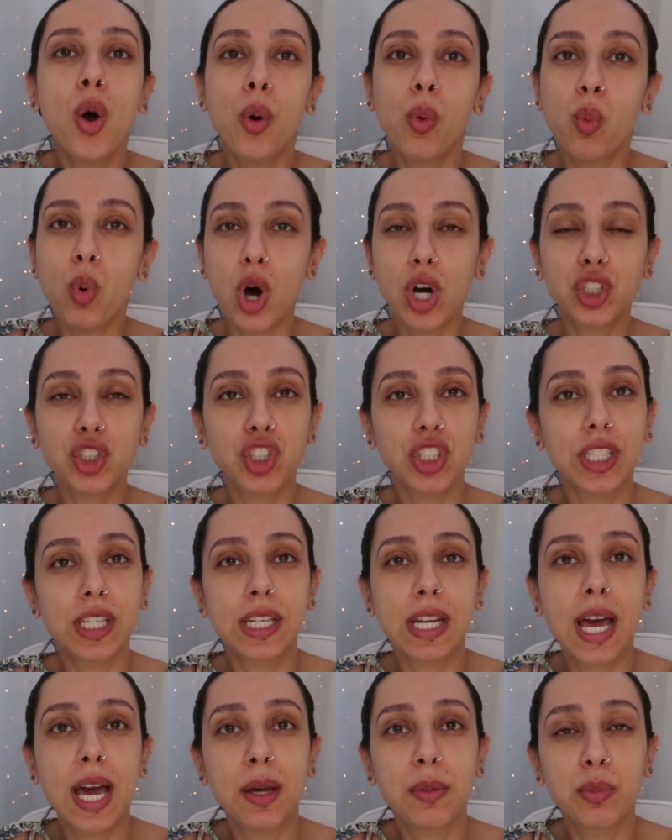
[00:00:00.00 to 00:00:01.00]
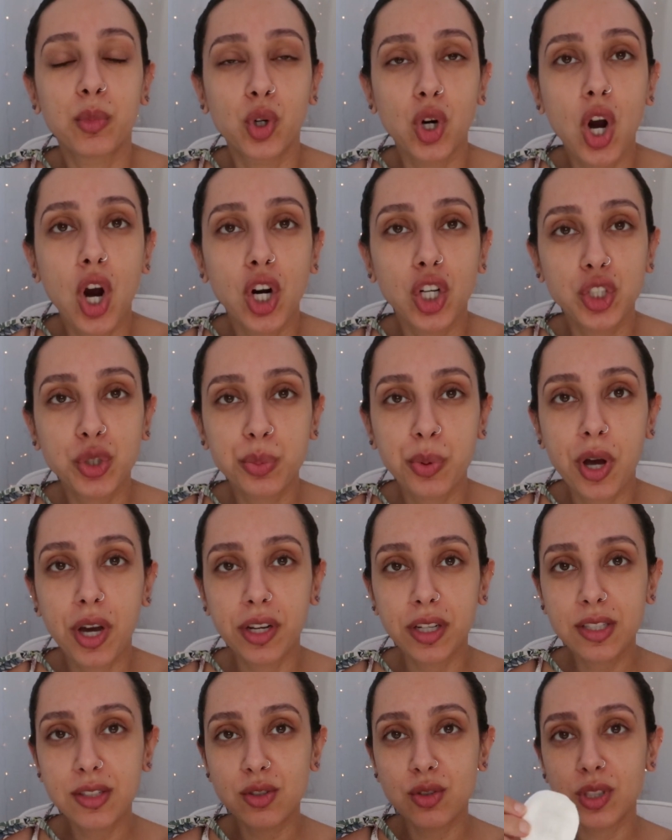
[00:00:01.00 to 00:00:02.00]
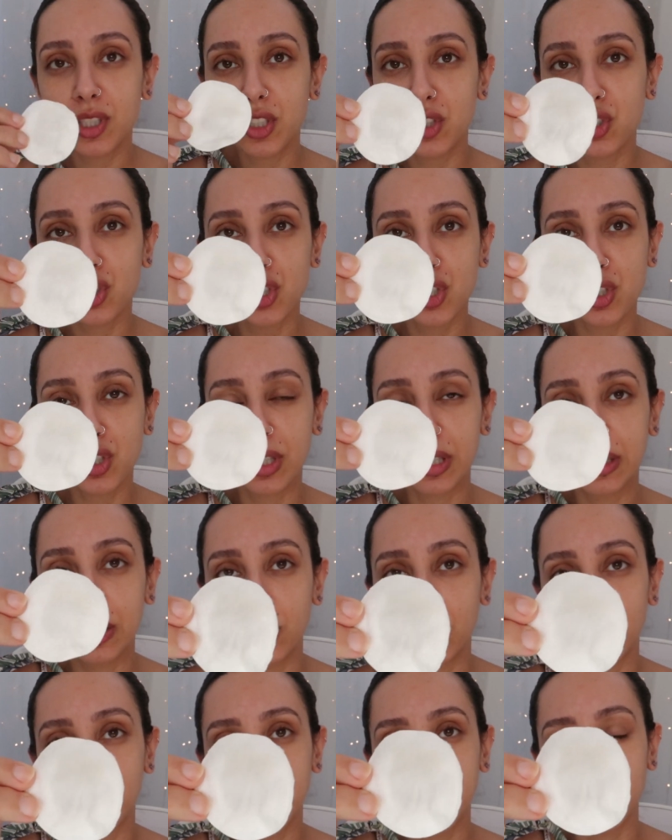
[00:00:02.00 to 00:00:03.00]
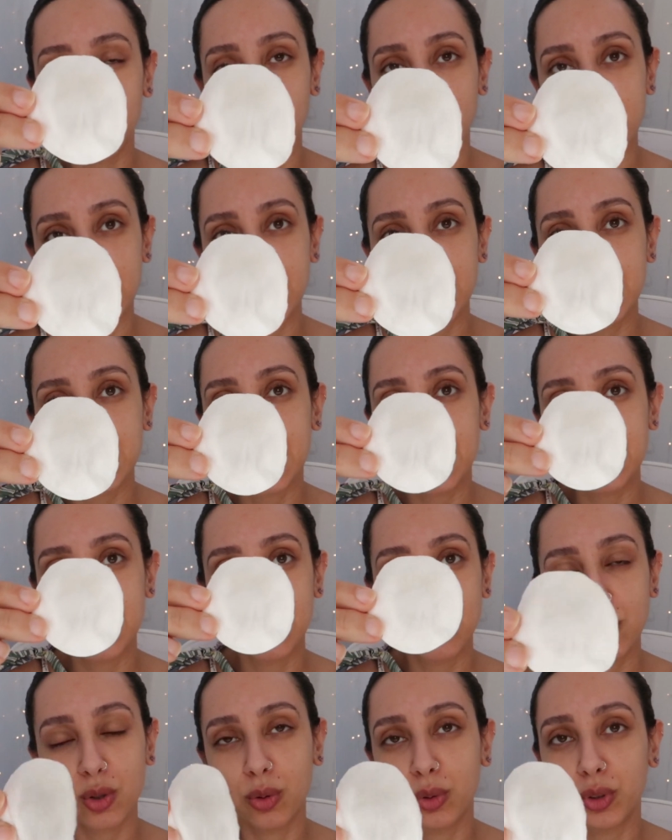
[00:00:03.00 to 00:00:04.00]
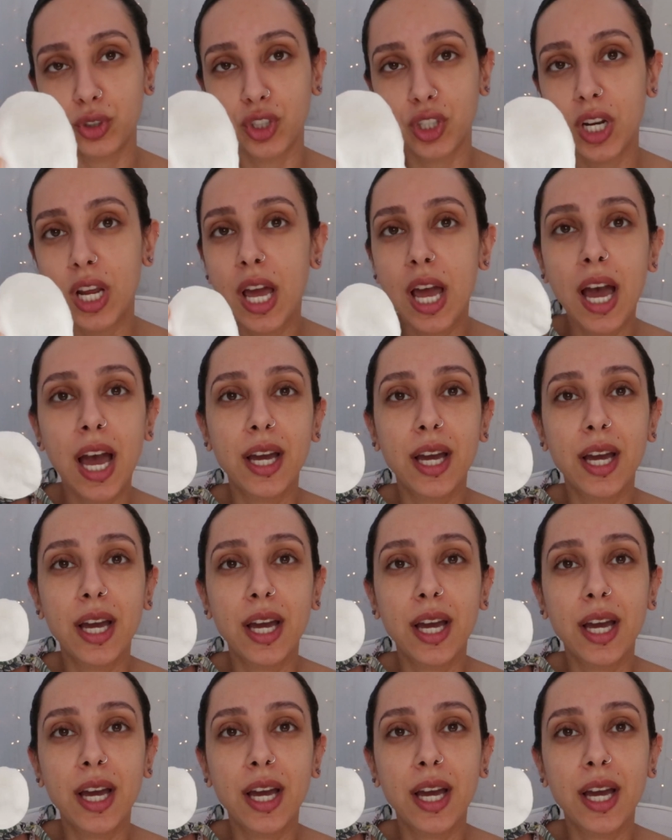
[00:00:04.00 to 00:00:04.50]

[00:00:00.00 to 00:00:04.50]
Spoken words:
wash it and add more harsh products, you could just literally use this as a toner.